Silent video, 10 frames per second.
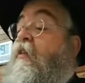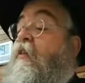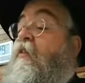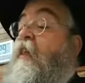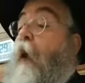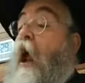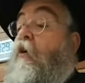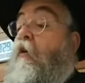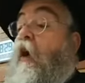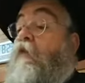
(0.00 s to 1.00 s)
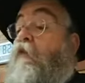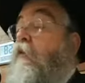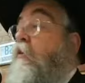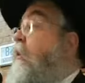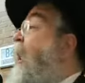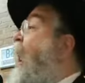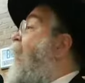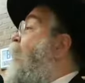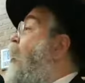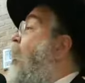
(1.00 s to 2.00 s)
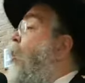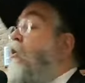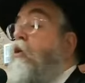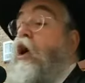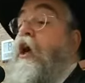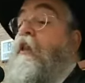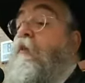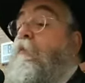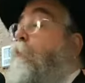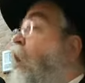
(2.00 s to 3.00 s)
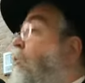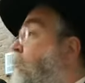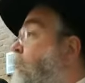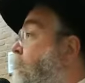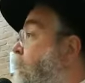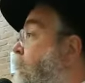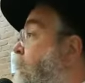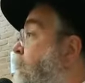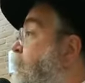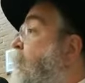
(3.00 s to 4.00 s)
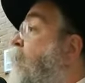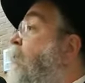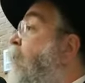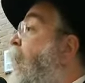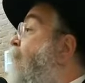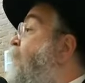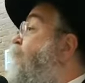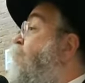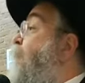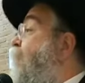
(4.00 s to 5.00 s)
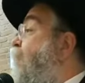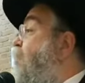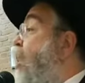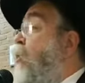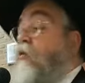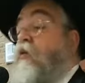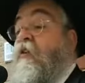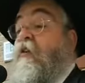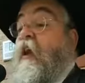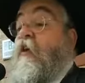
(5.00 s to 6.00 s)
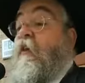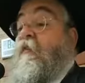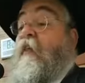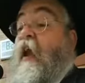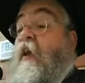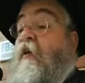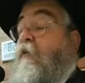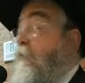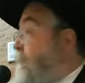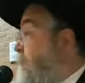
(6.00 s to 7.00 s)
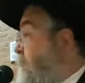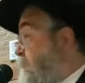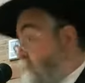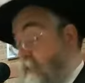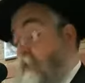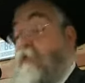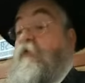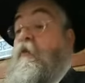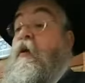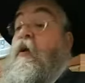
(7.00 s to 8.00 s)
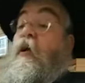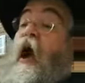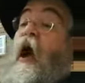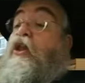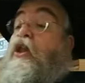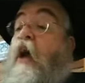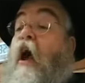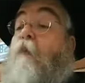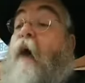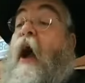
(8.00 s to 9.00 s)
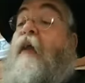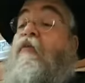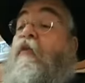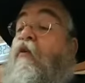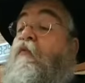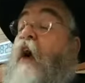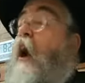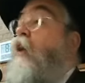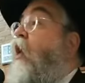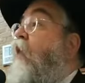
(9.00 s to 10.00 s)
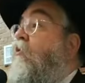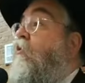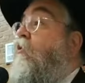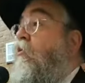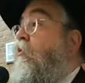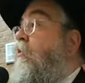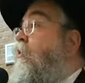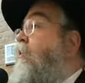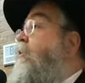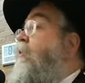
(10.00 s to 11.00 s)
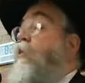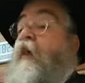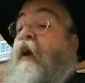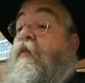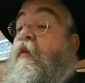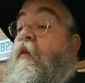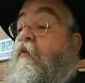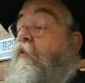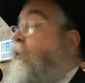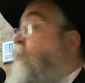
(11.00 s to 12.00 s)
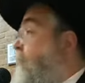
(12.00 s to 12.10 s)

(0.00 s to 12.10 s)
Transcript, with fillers: Then he, the second paragraph, Hakol Yodim Baru. Everybody knows clear as day. Listen, Asher Hamayser Vahagalus, that